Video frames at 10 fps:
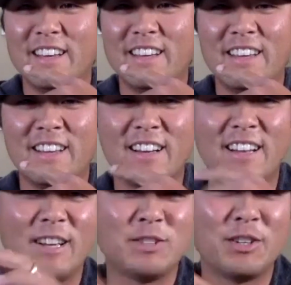It
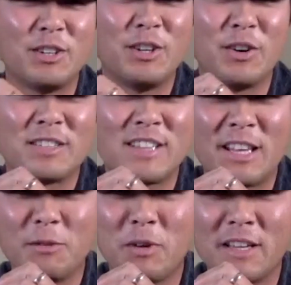allows you to know
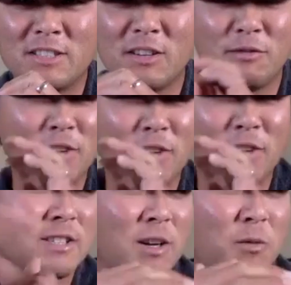exactly what gets you to
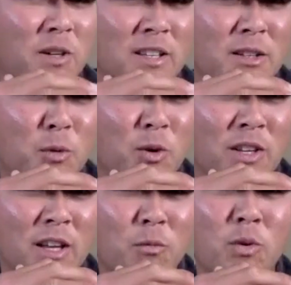finish at 1 a.m.
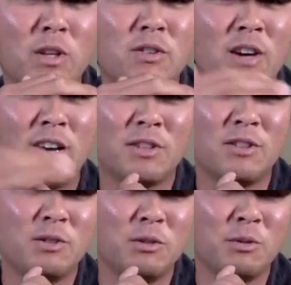and what you have to
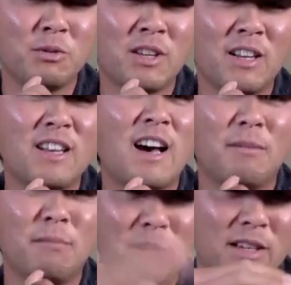do to
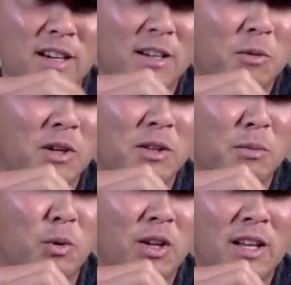not be done at 1
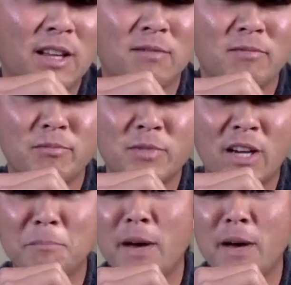a.m, get
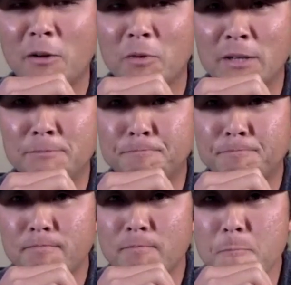time back, right?
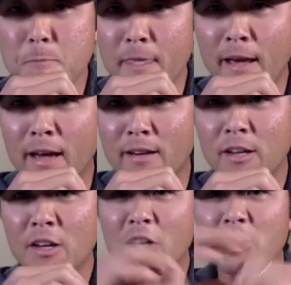And
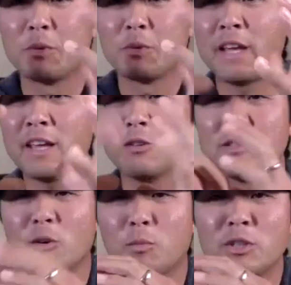so we're taking those
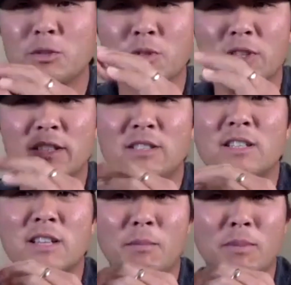little principles and
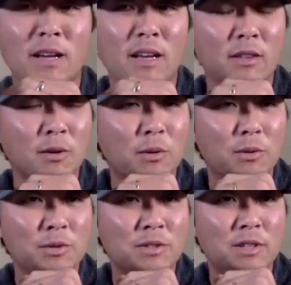just applying
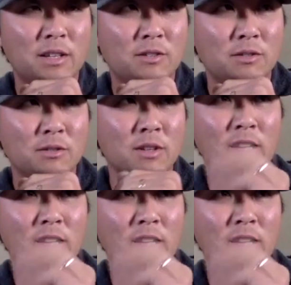those into, like,